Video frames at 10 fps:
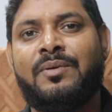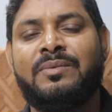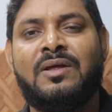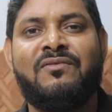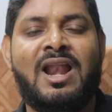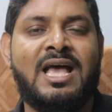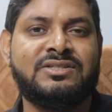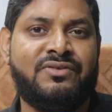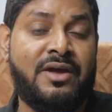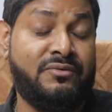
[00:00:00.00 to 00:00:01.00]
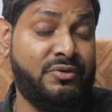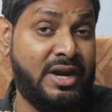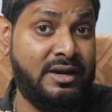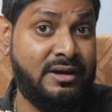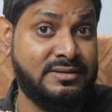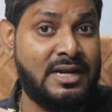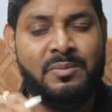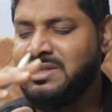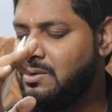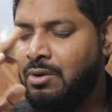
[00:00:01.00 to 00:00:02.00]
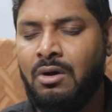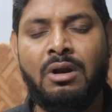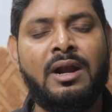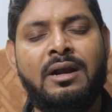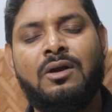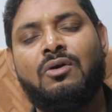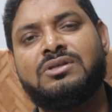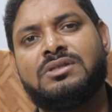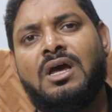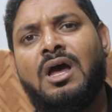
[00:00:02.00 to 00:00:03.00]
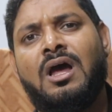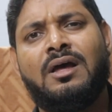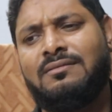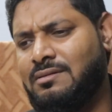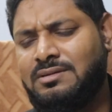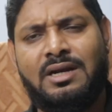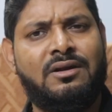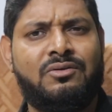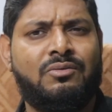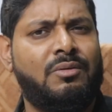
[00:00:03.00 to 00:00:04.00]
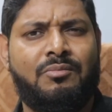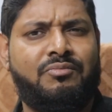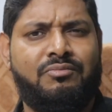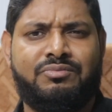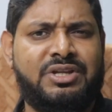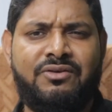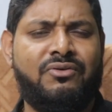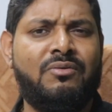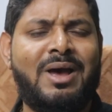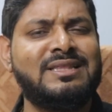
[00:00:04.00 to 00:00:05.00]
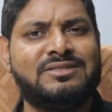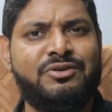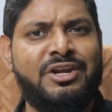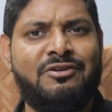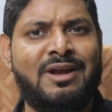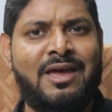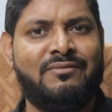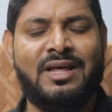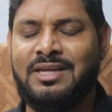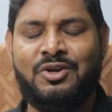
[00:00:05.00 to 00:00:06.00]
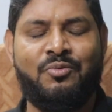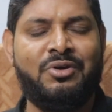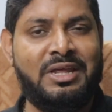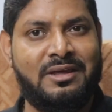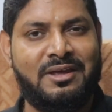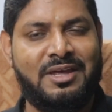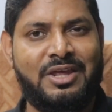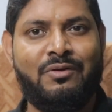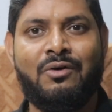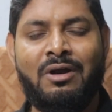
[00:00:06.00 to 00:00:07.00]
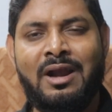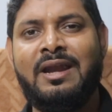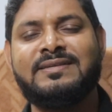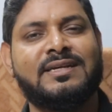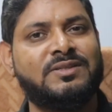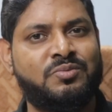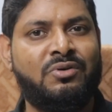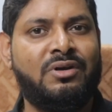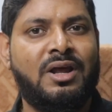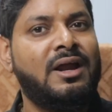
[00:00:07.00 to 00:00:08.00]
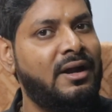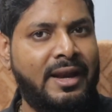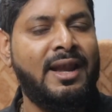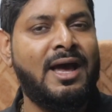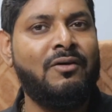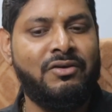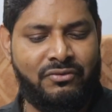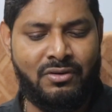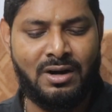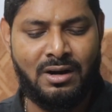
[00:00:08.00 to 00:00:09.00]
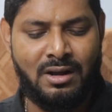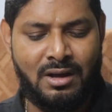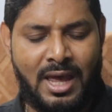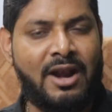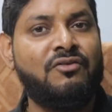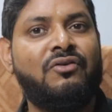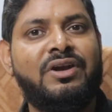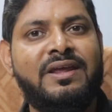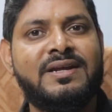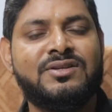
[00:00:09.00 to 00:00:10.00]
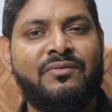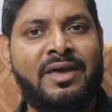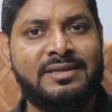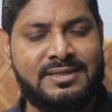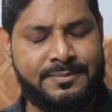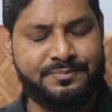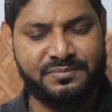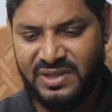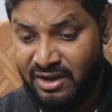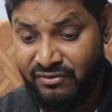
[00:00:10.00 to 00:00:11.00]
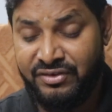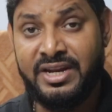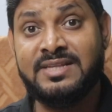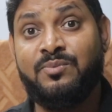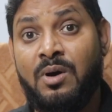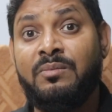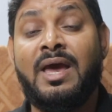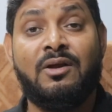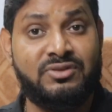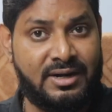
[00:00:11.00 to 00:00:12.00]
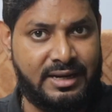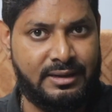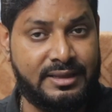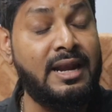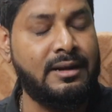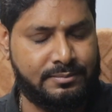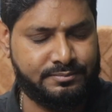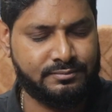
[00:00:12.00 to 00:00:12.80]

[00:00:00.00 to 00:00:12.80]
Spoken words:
from the last 5 to 10 years, that means you are already crossed 3-4 milestone in your life. Nothing to worry. You are already successful till now. If you are around 40 years of age, if it has formed around 30, then